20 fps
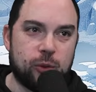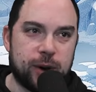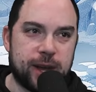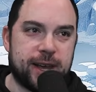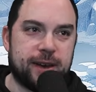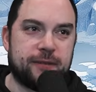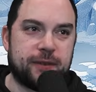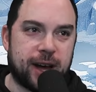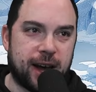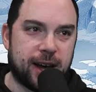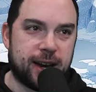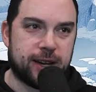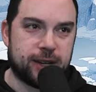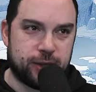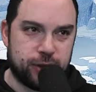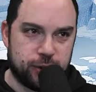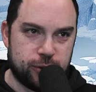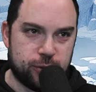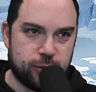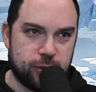we have got to
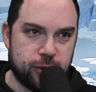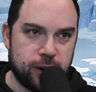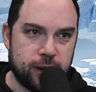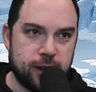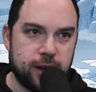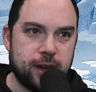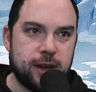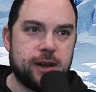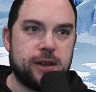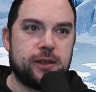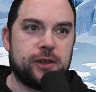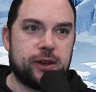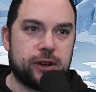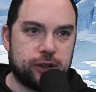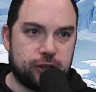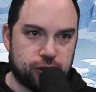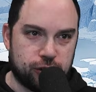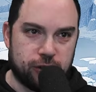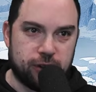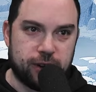do
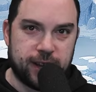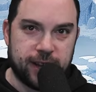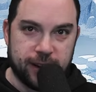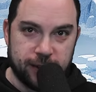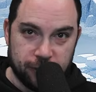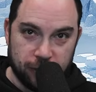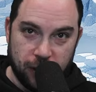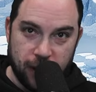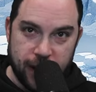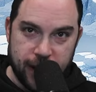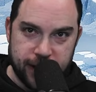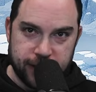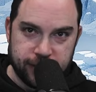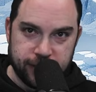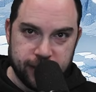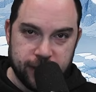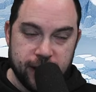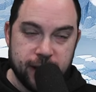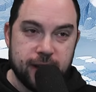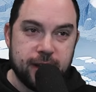the Journey of Light.